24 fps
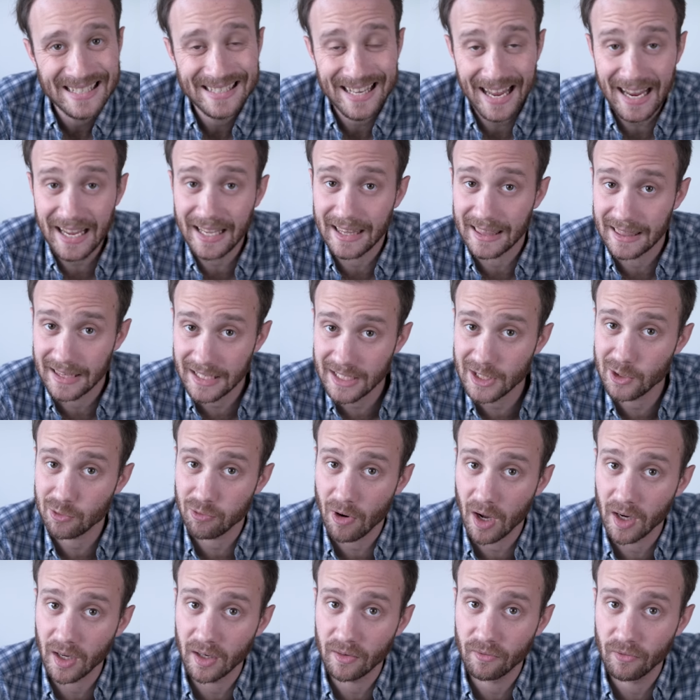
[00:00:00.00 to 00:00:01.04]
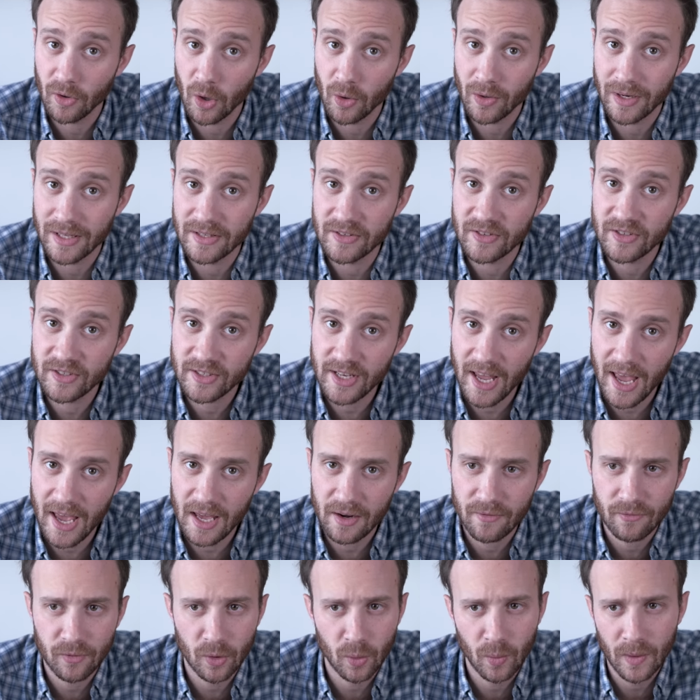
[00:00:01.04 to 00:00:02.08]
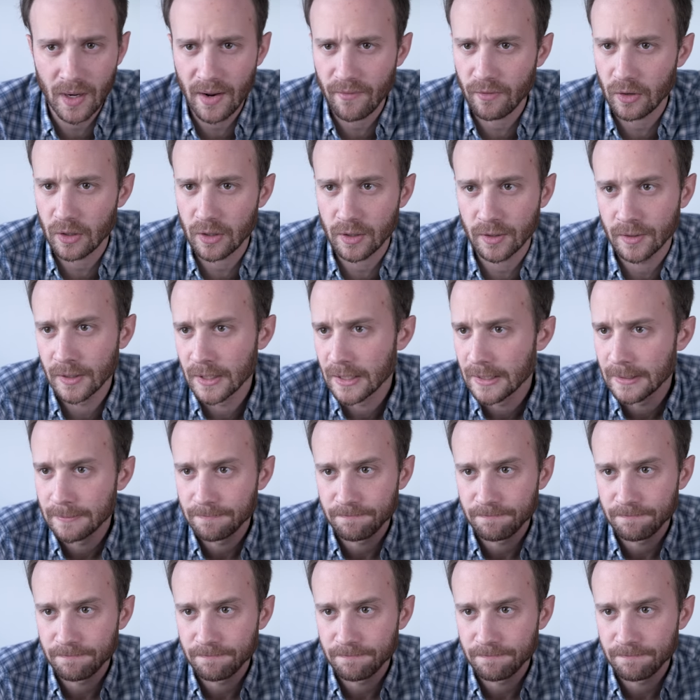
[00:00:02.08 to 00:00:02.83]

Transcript: take this rugged phone instead for whenever